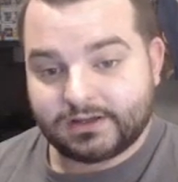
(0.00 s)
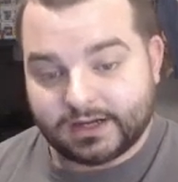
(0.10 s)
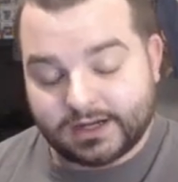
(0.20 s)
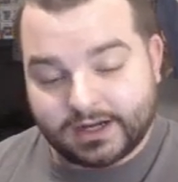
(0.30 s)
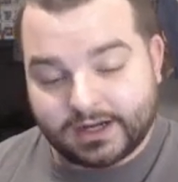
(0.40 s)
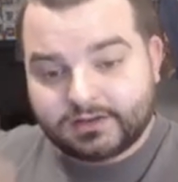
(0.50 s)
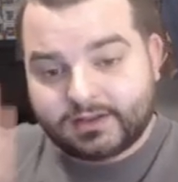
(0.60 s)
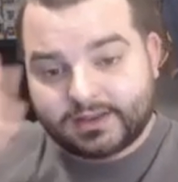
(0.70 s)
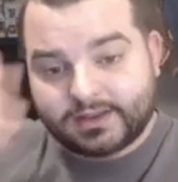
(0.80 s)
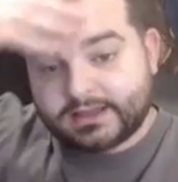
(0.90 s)
Other
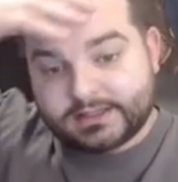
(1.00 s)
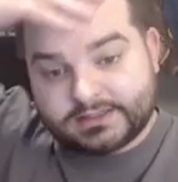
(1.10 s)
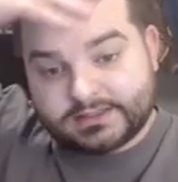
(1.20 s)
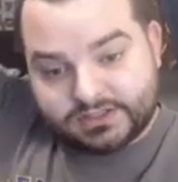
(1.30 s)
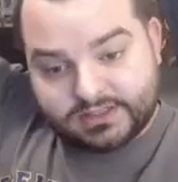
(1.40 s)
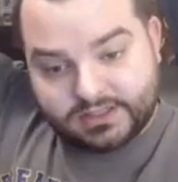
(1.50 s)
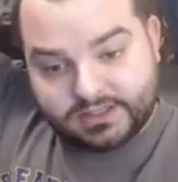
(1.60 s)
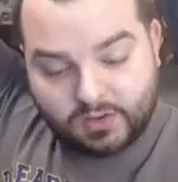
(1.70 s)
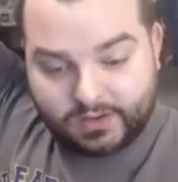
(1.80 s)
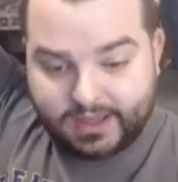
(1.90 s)
than that, this is just an
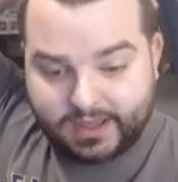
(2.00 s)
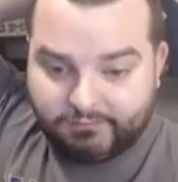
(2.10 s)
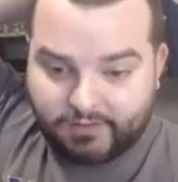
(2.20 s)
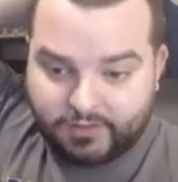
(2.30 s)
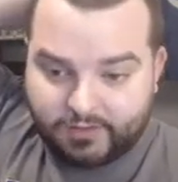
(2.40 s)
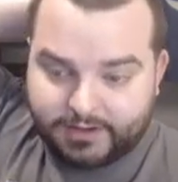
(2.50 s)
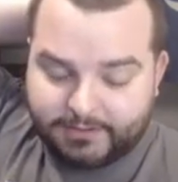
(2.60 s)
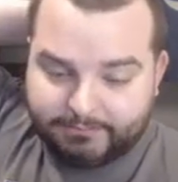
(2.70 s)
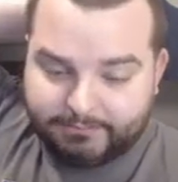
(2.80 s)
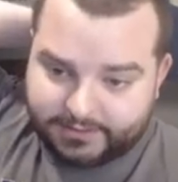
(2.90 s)
okay road
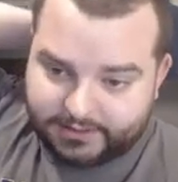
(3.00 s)
bump.